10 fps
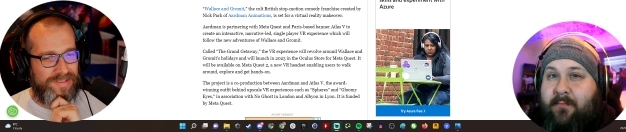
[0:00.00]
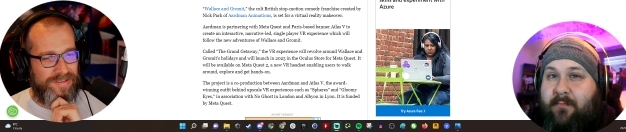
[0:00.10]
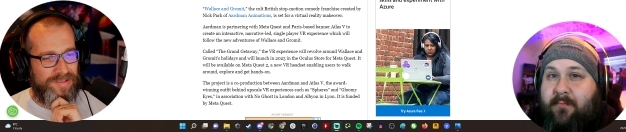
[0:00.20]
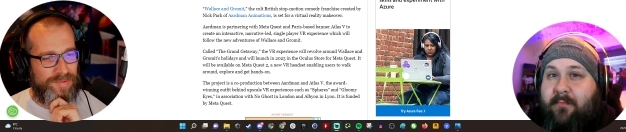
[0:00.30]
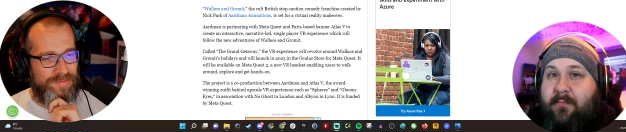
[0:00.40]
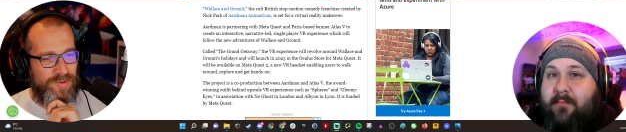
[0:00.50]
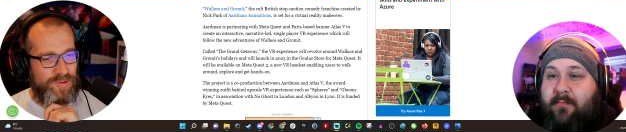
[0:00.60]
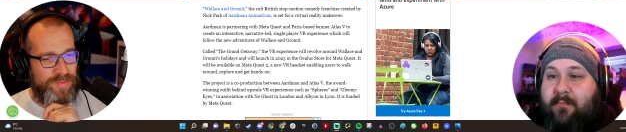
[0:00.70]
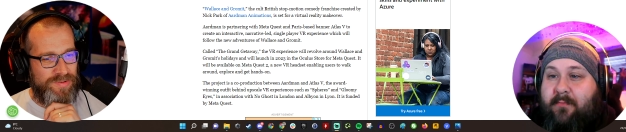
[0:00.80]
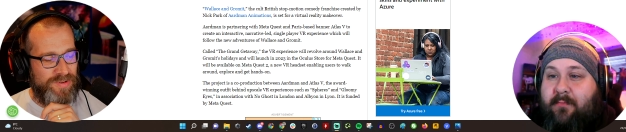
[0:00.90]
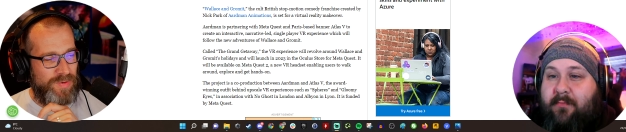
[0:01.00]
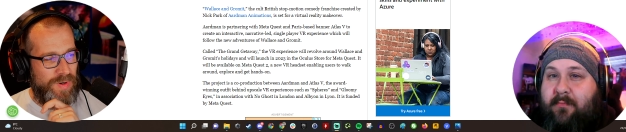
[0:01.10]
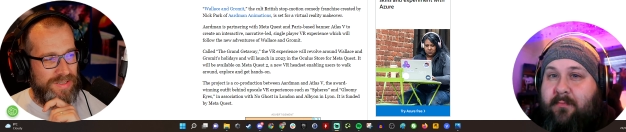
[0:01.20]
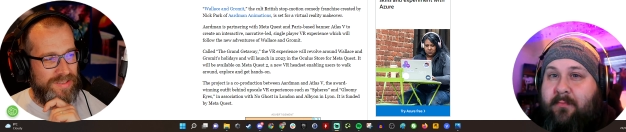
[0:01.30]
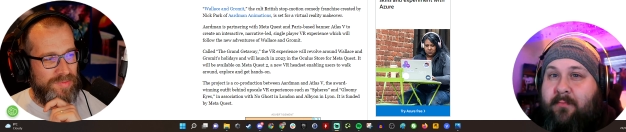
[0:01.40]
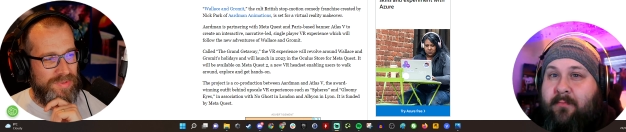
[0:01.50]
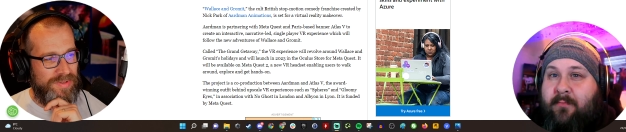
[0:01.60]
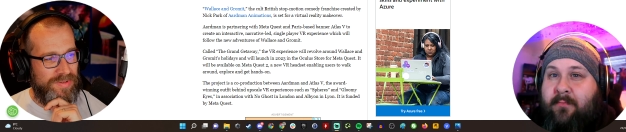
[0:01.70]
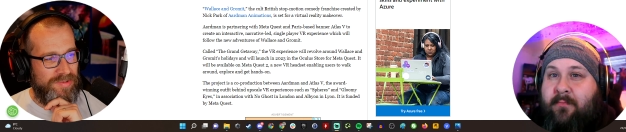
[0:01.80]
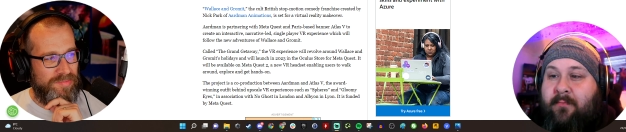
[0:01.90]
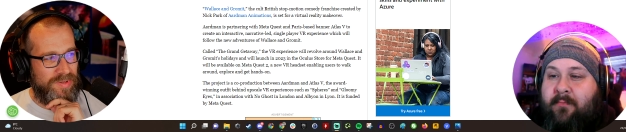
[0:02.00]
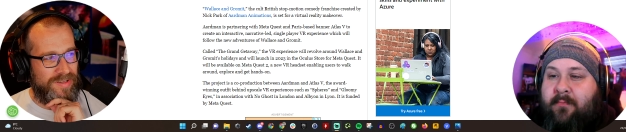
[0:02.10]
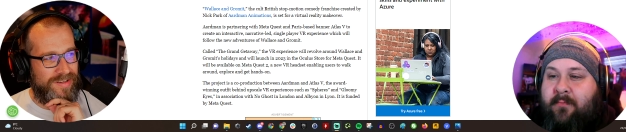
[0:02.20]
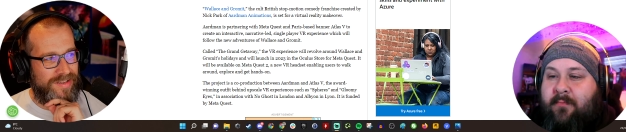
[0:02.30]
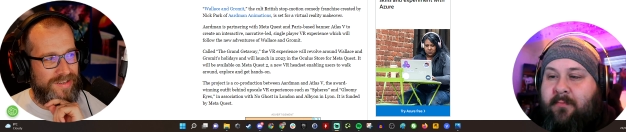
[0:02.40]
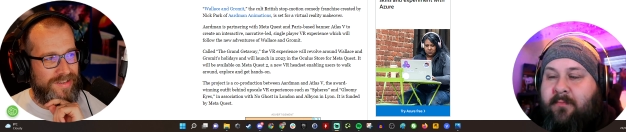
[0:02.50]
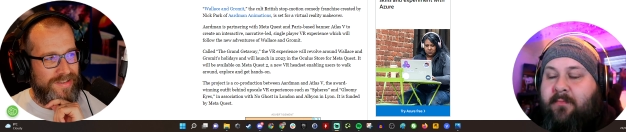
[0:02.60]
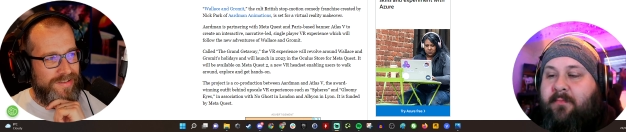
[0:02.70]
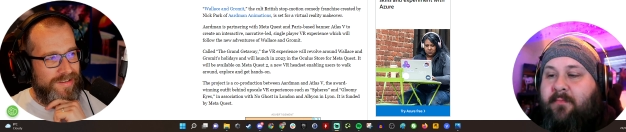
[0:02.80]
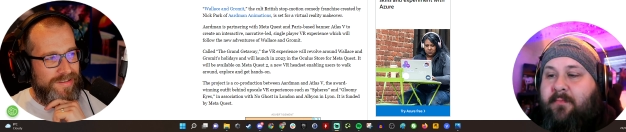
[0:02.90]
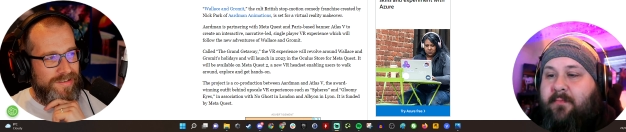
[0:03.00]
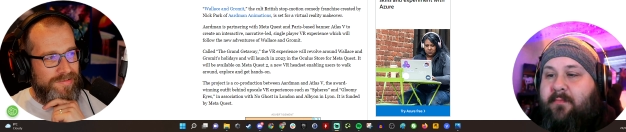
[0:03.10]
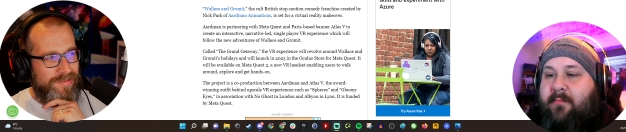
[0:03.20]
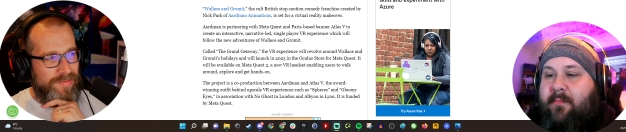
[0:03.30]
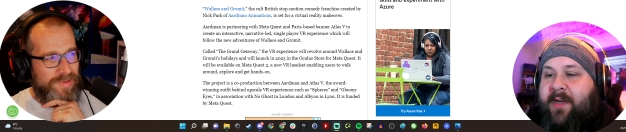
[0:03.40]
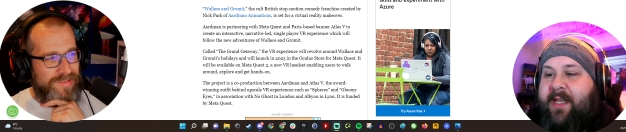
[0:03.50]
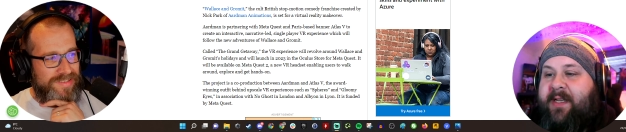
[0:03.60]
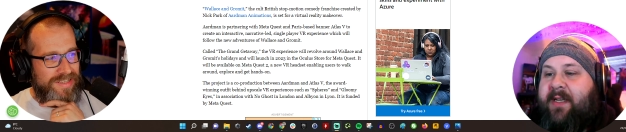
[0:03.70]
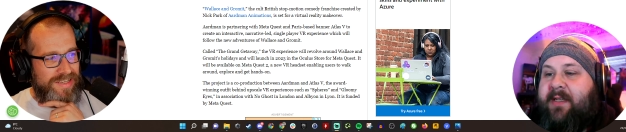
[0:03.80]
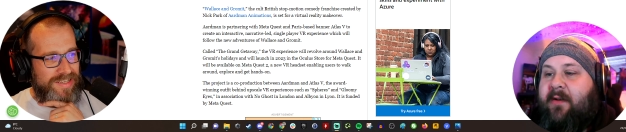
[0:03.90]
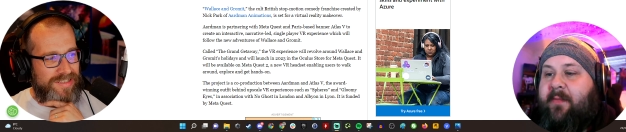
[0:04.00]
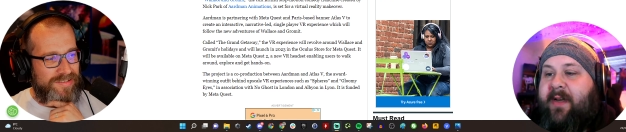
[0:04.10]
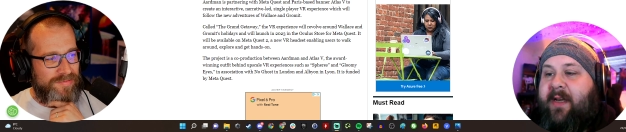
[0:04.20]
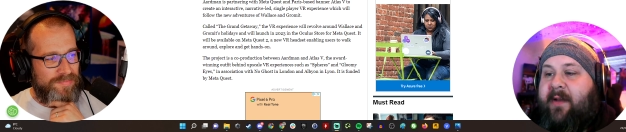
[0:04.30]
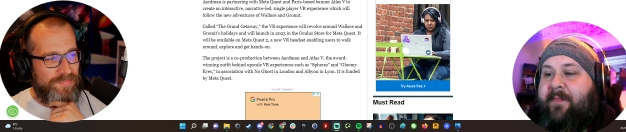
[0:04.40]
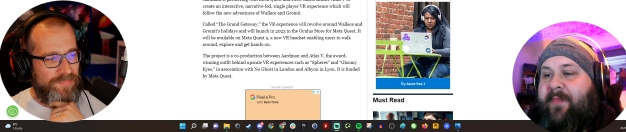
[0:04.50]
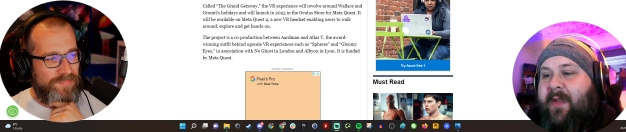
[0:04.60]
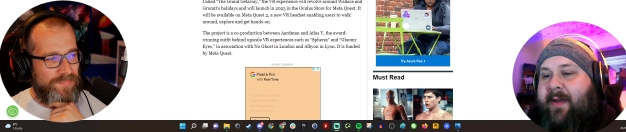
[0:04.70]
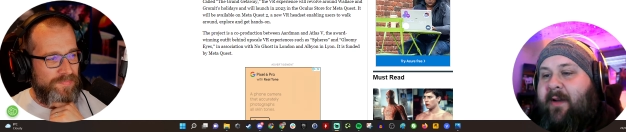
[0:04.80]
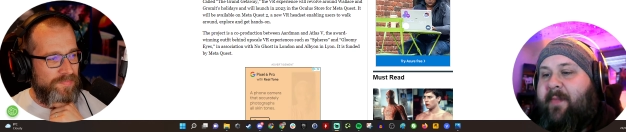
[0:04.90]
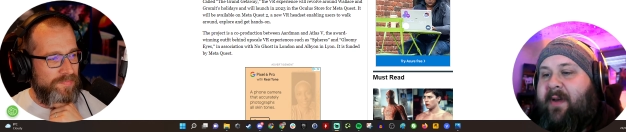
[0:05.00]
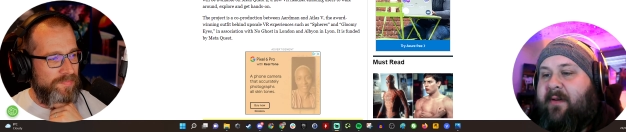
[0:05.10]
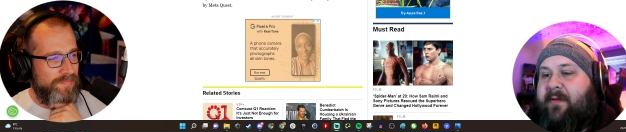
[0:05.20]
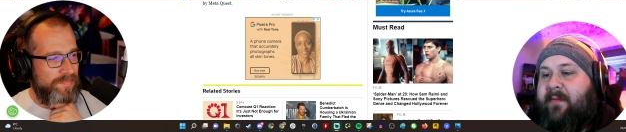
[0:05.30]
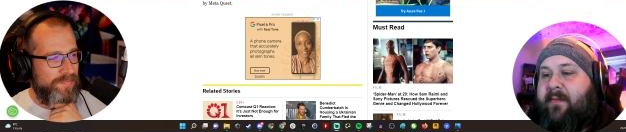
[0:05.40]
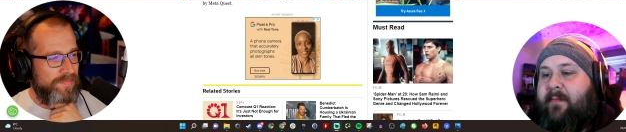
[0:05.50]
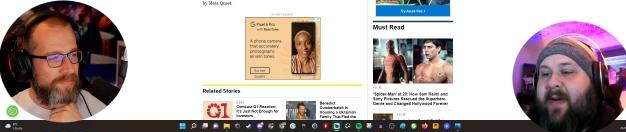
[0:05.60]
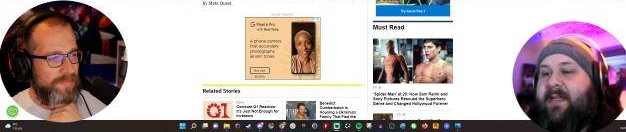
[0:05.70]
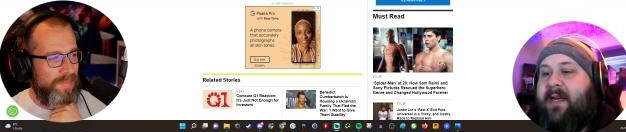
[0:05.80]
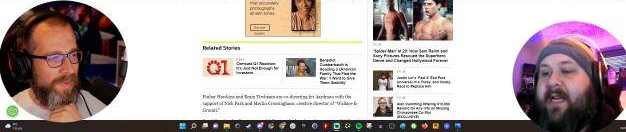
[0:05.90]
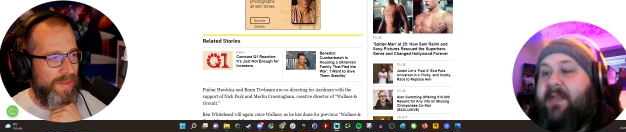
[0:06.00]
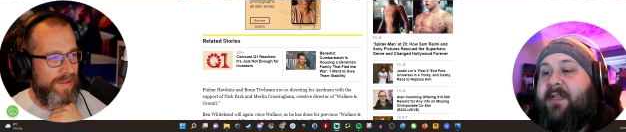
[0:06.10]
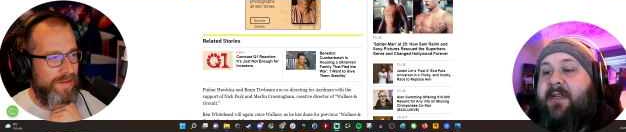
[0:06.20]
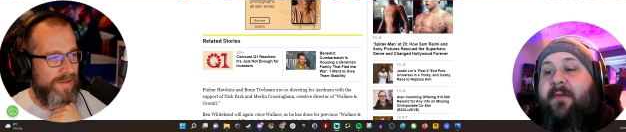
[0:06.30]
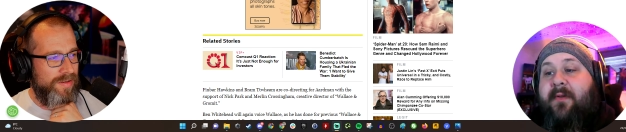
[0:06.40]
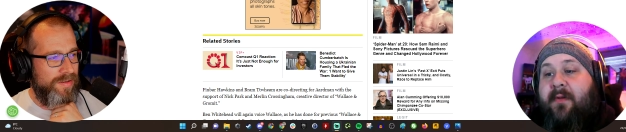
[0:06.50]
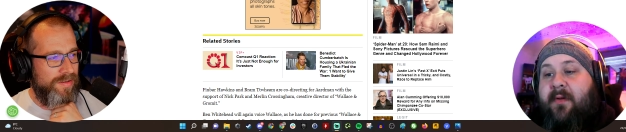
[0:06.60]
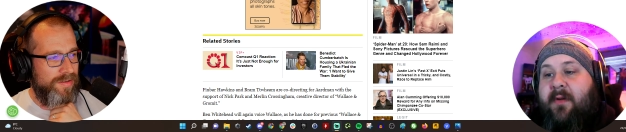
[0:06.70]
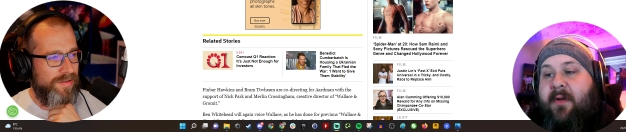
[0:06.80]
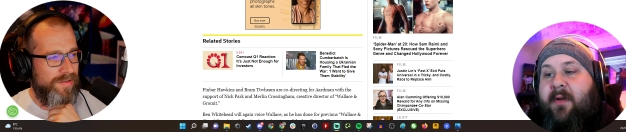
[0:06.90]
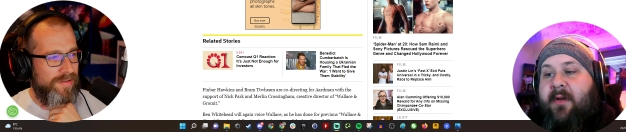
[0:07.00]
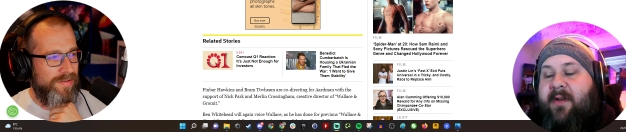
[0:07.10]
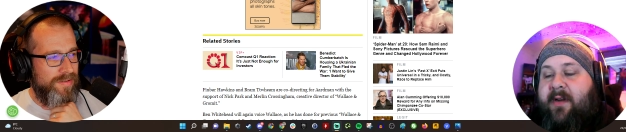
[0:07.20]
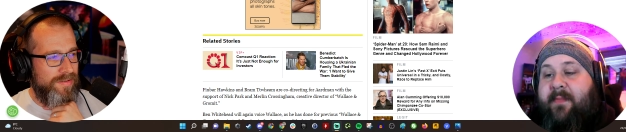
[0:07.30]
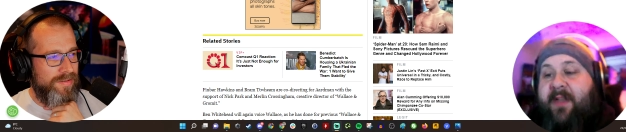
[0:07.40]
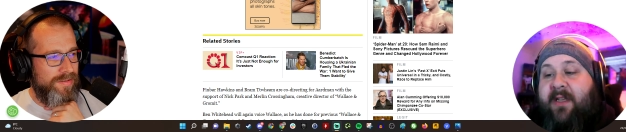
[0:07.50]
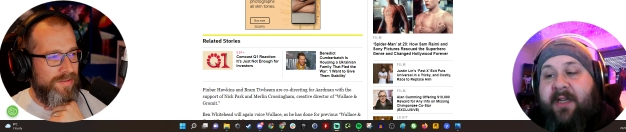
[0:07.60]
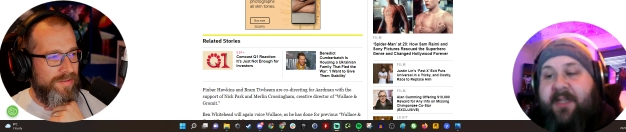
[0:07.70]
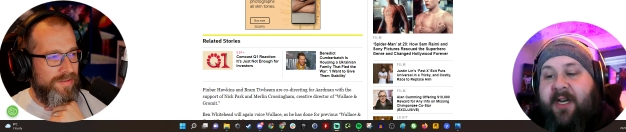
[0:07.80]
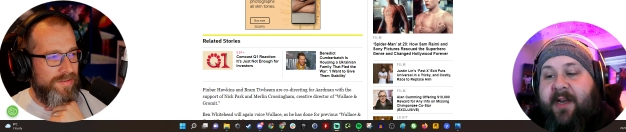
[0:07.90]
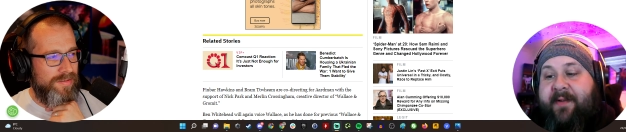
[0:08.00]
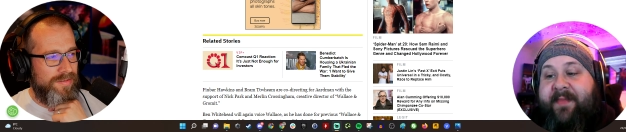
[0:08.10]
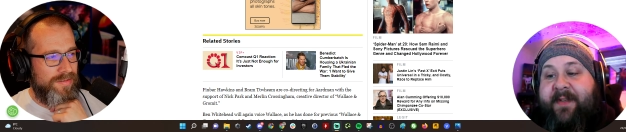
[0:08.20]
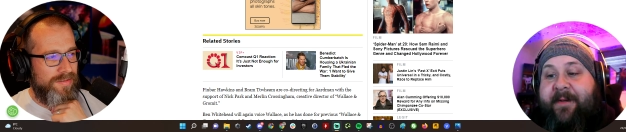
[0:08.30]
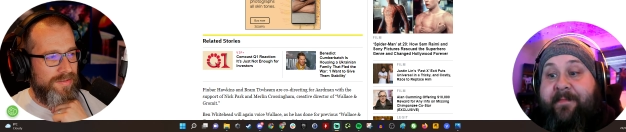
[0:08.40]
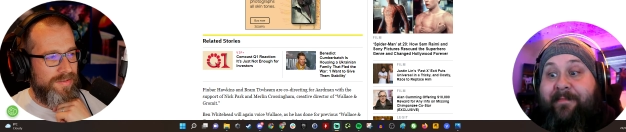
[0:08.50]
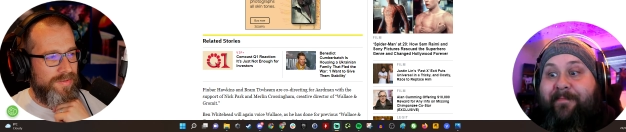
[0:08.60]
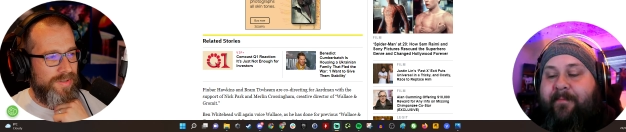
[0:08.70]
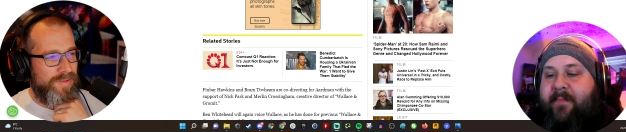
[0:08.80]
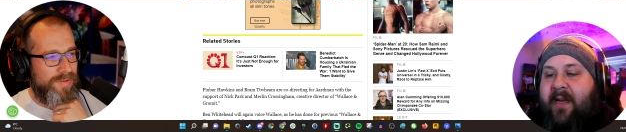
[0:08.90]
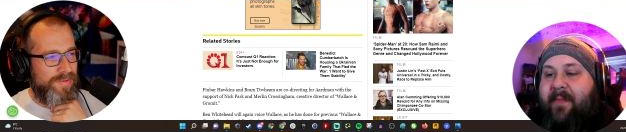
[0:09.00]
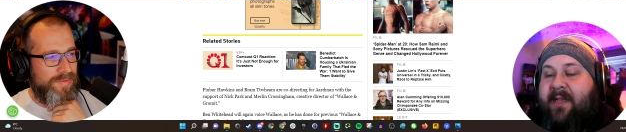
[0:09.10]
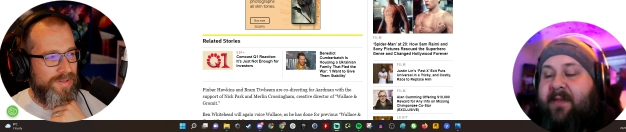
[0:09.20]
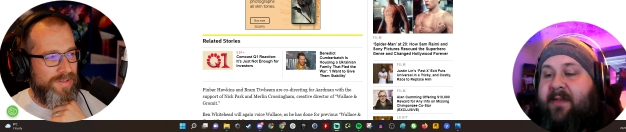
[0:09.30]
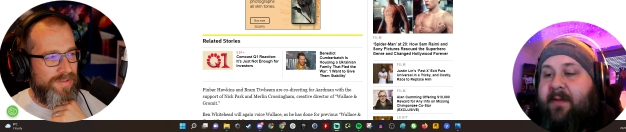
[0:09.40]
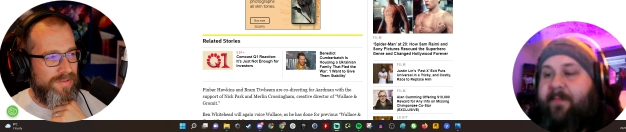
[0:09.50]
Speaker 1: known has been mm. rumoured for quite some time, but mm. when we'll but see it, it. Is, it'll
Speaker 2: be, it'll be on Meta and 2 in next year, so
Speaker 1: maybe there's